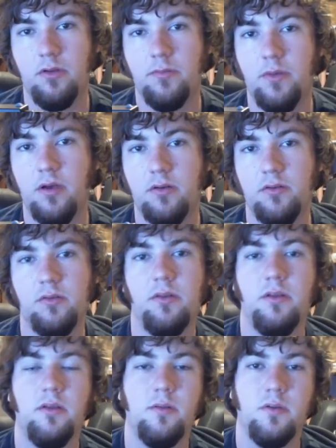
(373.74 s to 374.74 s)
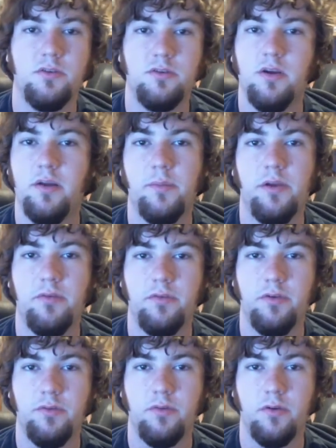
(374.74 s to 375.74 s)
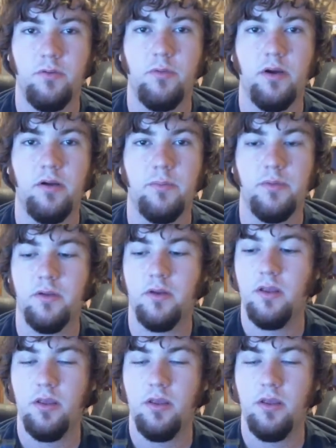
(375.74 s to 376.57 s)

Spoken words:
model. I'm not sure how many of you are aware, but